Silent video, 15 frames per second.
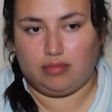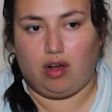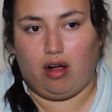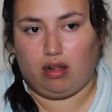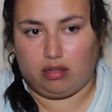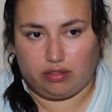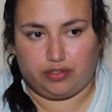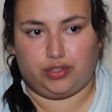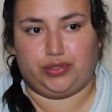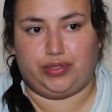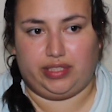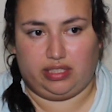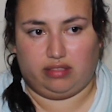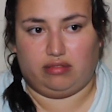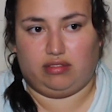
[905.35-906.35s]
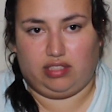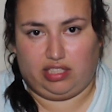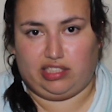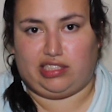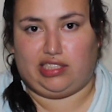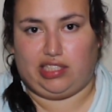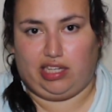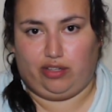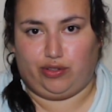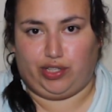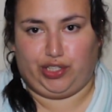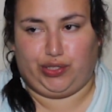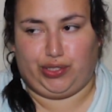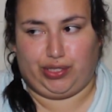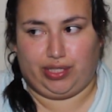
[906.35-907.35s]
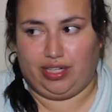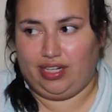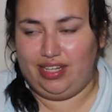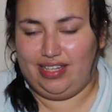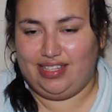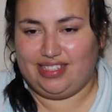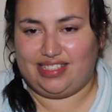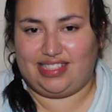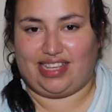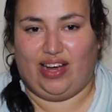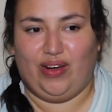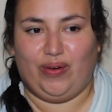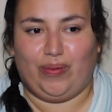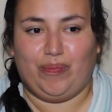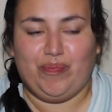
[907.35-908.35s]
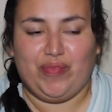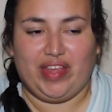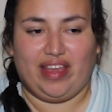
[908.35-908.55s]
all of your interior. So